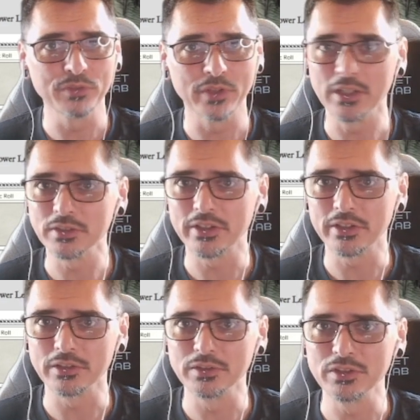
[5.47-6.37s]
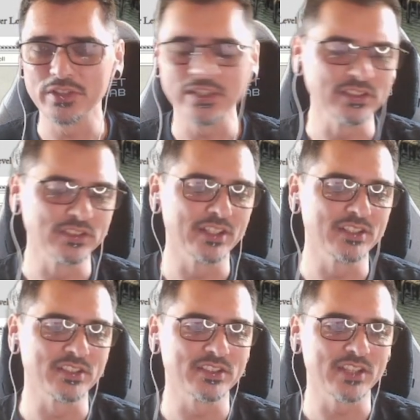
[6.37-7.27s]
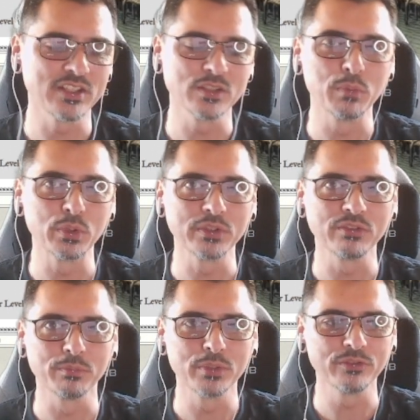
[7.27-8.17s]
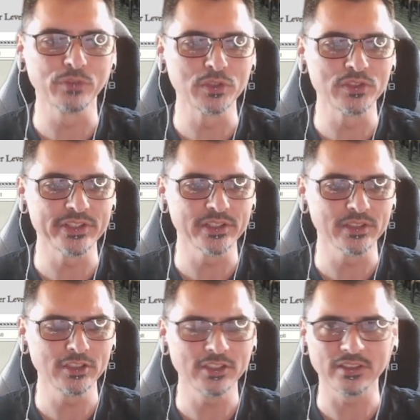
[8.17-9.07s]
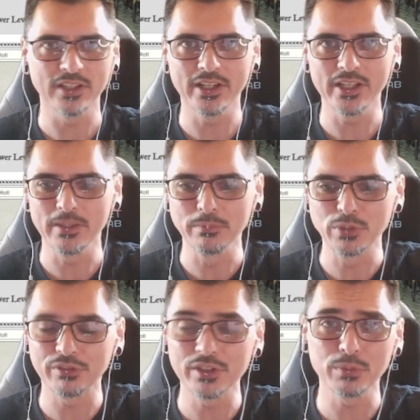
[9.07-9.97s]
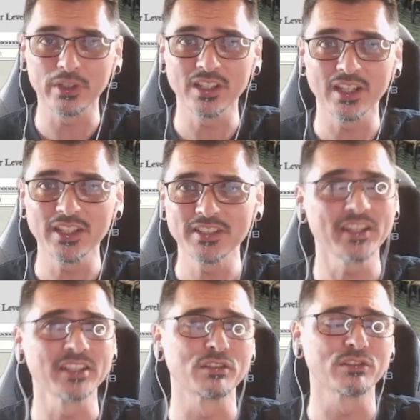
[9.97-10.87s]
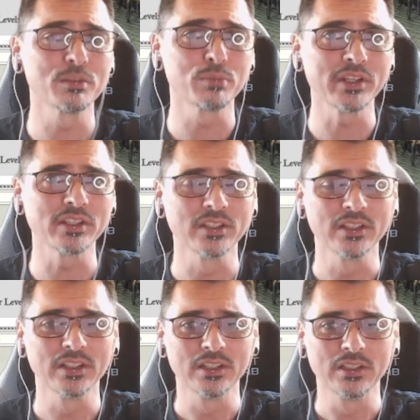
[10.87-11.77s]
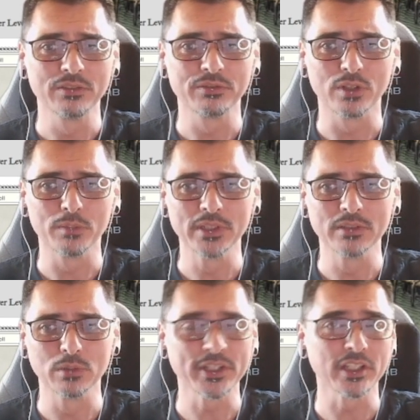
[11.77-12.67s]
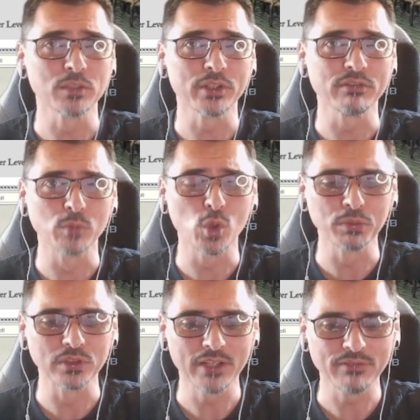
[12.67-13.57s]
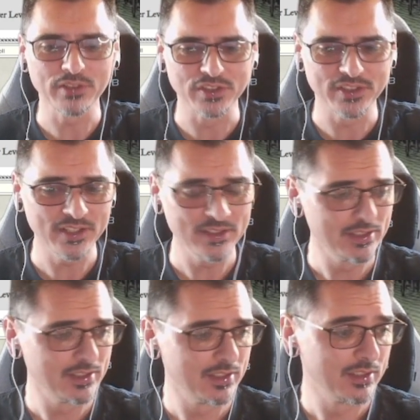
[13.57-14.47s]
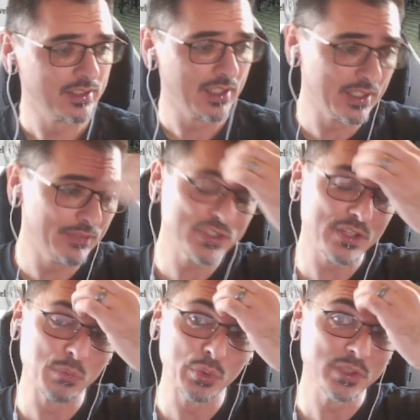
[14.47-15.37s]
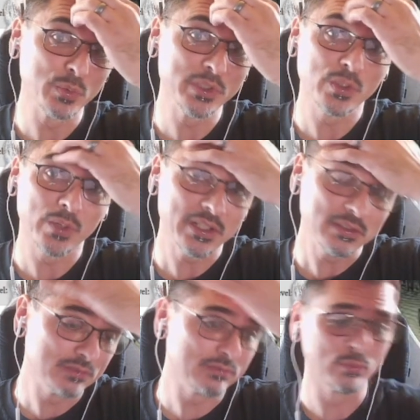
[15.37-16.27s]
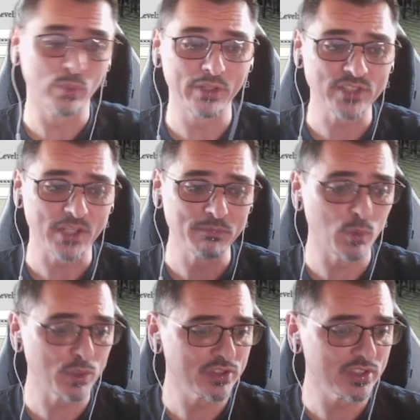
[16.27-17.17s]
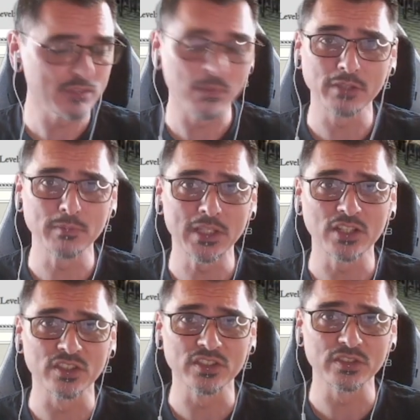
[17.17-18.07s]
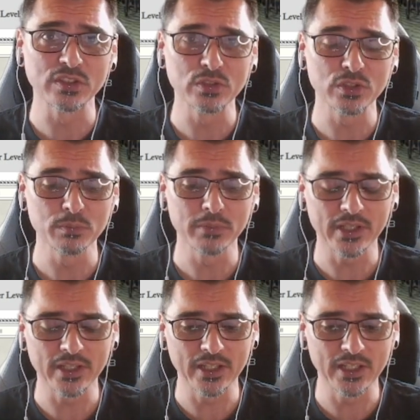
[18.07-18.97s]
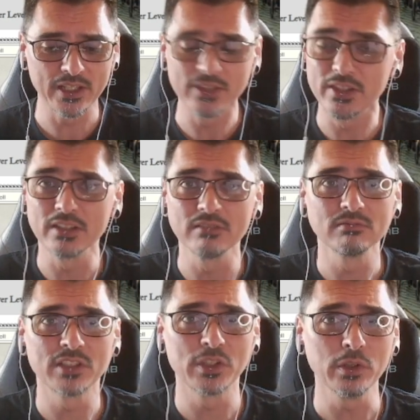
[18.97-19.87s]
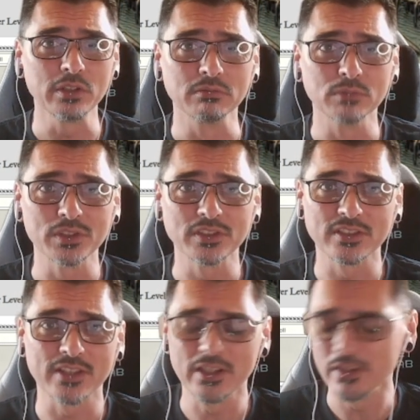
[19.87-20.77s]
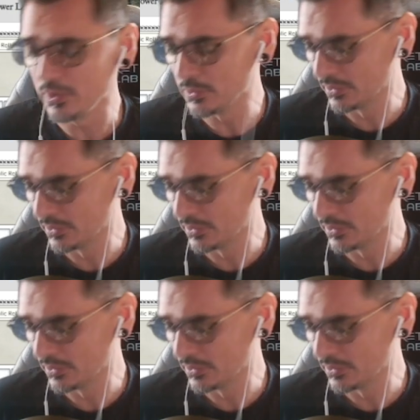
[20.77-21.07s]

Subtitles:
Aotearoa, New Zealand. That is to say, good morning from beautiful New Zealand. I am career break guy, taking a career break from, or taking a break from corporate life, I should say. If it's not morning where you are, whatever time you're watching this, you might be catching this on YouTube, then kia ora, which is to say hello.